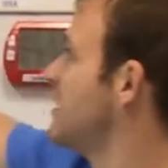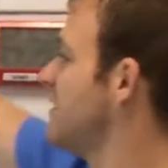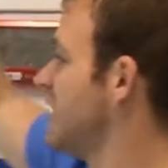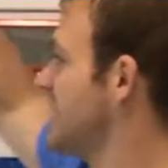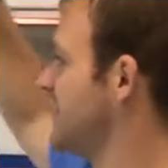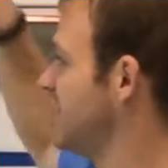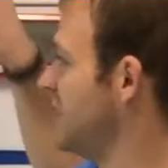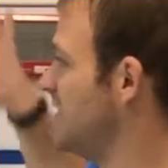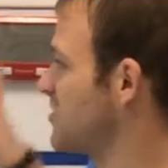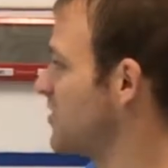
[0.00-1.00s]
Then it
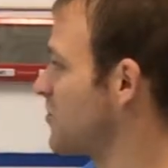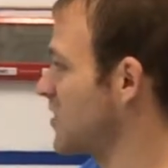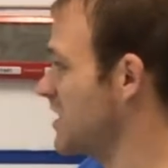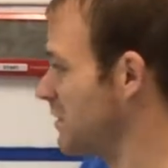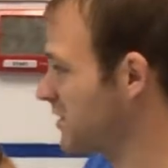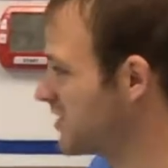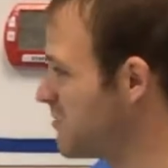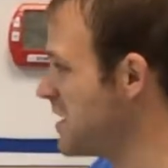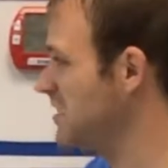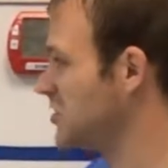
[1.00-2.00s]
leads to freedom of
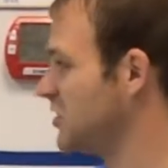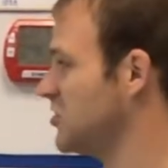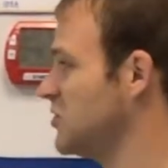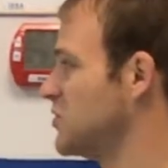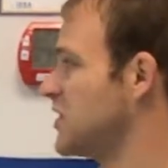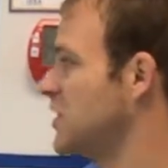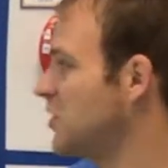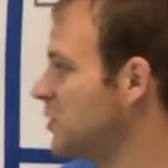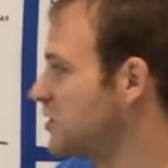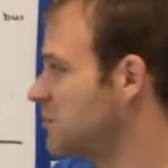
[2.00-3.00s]
speech issues, and then
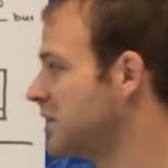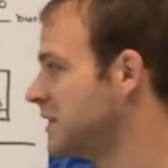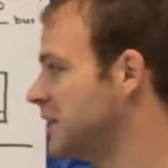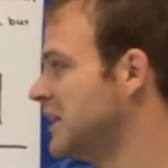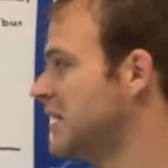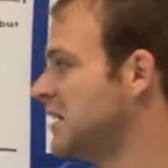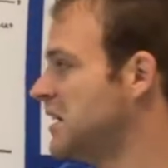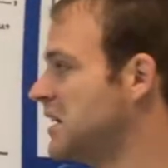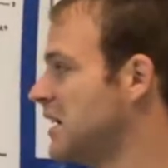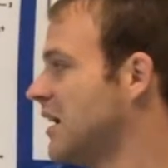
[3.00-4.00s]
ultimately
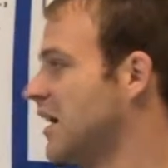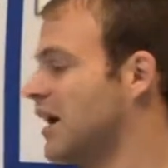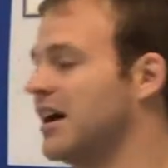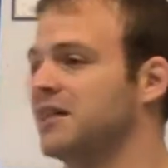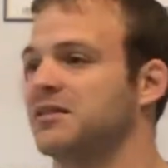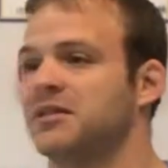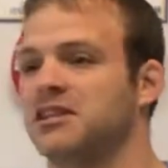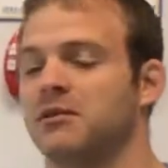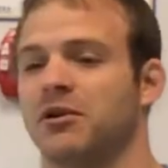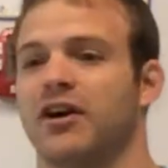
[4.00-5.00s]
the
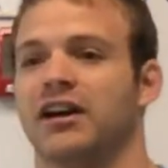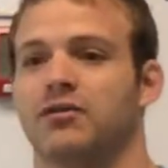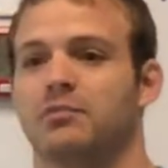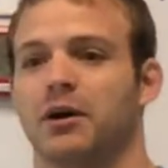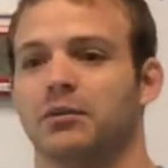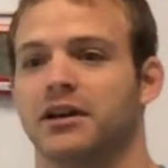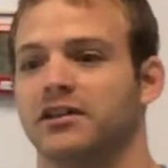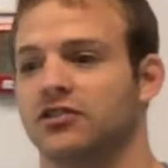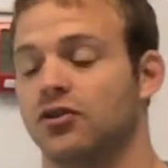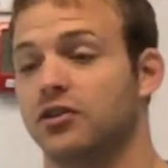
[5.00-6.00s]
Democratic
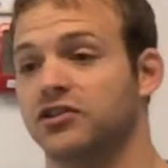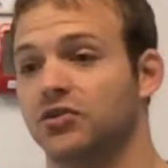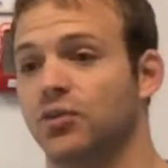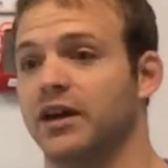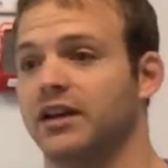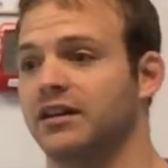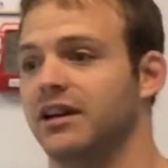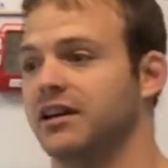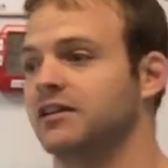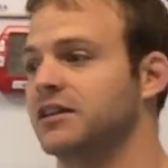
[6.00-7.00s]
Republicans are going to win,
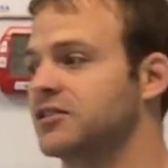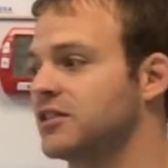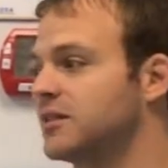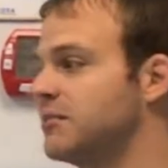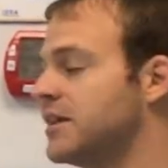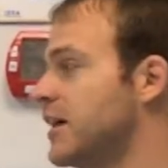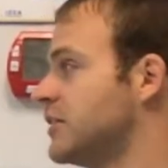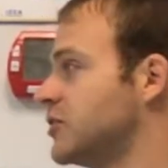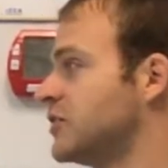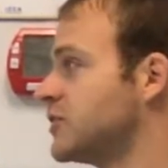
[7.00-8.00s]
and it leads to the
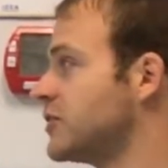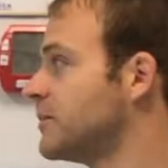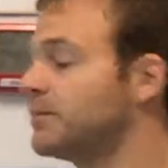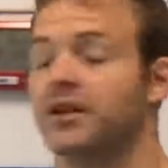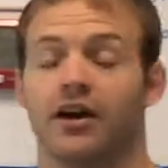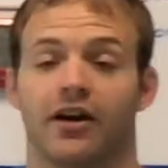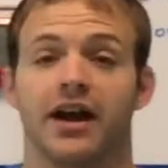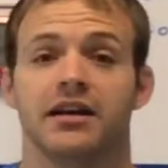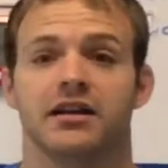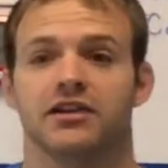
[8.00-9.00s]
midnight judges. All
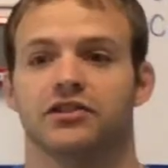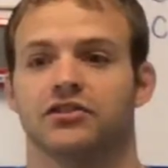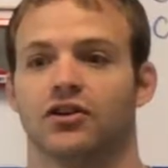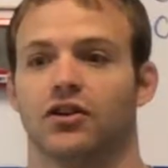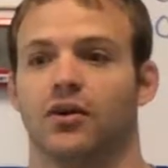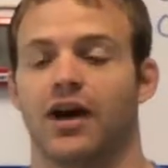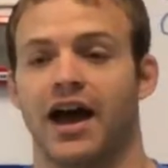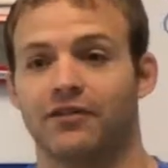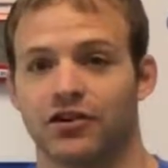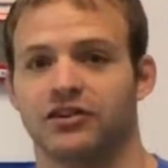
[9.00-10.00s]
right? So
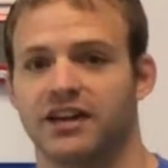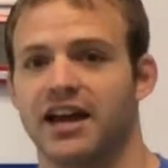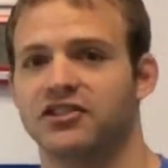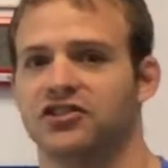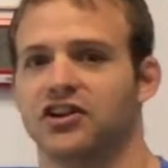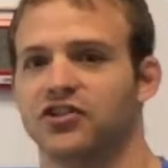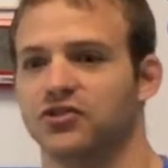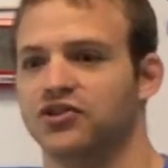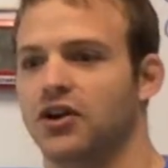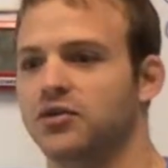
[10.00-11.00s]
have a good day, study
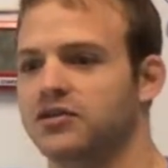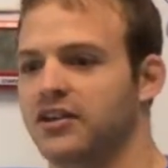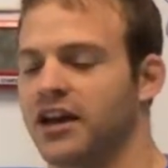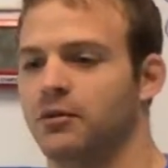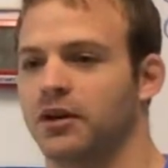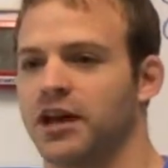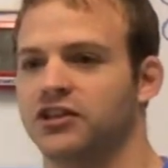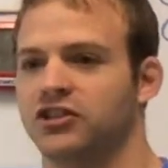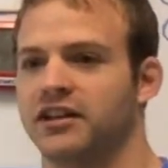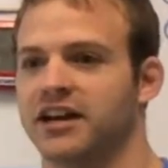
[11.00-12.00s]
those notes, and we'll
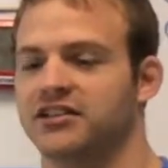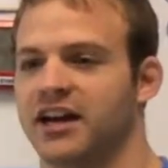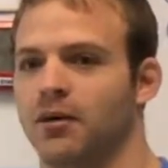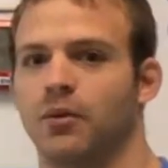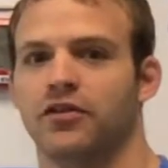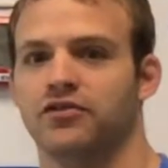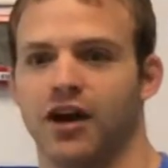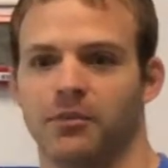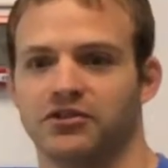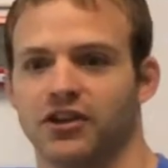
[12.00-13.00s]
catch you next time with
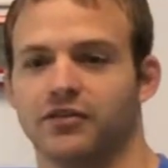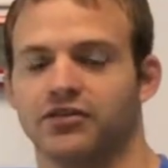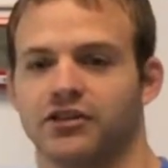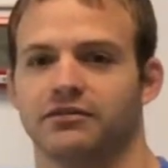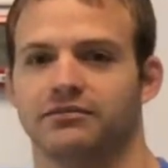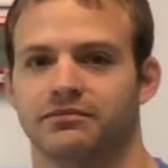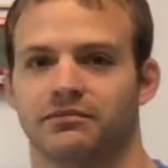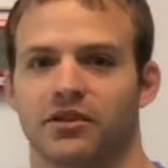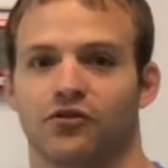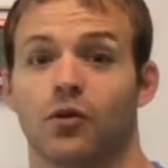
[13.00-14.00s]
Thomas Jefferson.
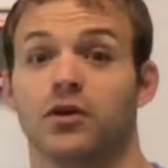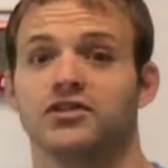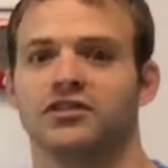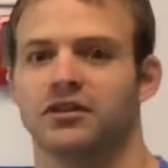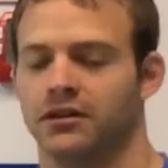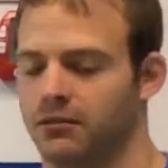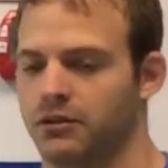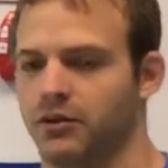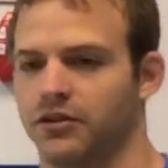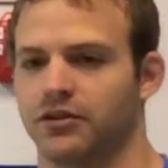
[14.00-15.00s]
May the force
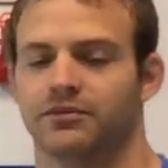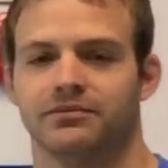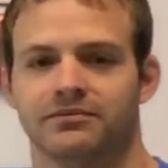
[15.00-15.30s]
be with you.